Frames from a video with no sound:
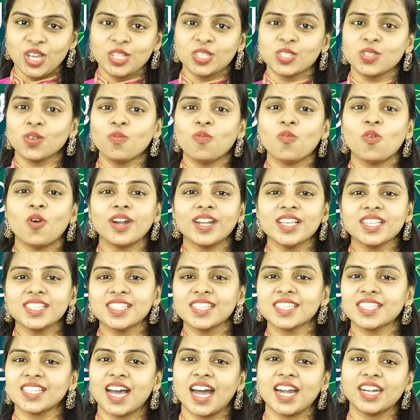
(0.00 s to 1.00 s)
So what is
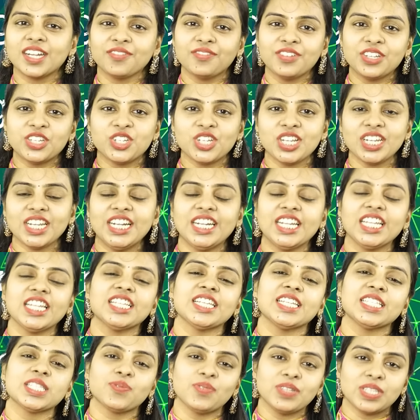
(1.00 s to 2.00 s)
this artificial
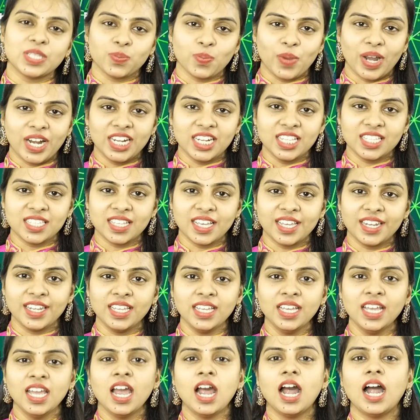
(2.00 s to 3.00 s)
intelligence with smile designing
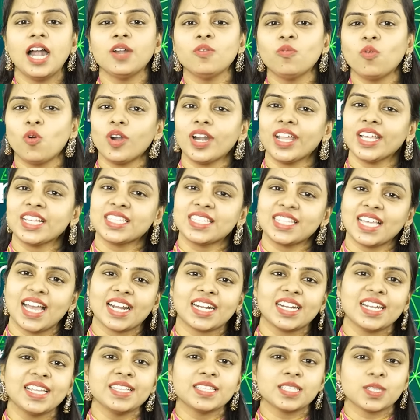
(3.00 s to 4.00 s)
and what
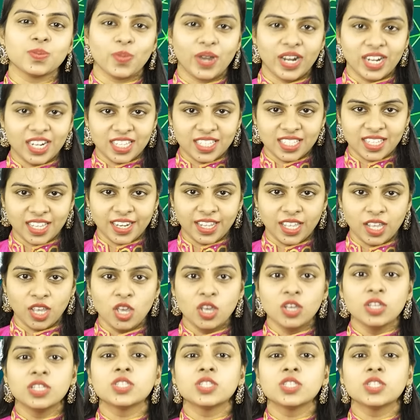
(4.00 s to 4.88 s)
exactly is smile designing?